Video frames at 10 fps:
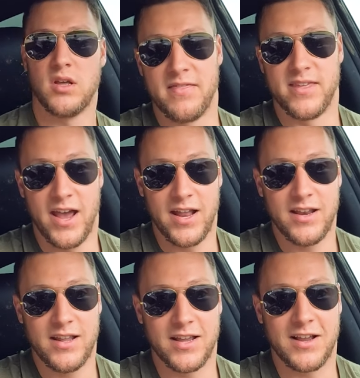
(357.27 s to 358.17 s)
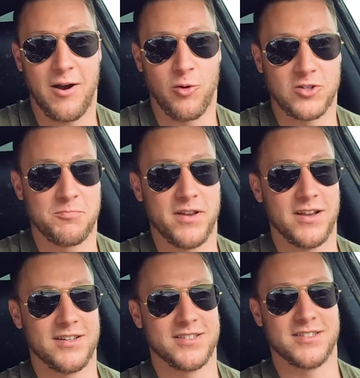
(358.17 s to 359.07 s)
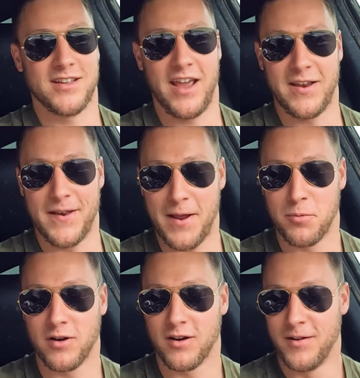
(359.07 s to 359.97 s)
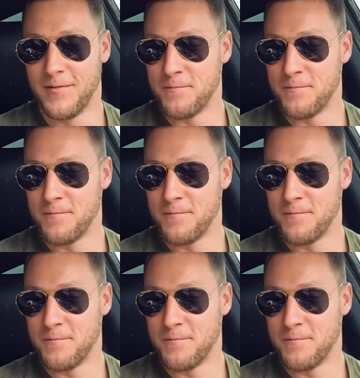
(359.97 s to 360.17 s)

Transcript: And then it got worse because a neighbor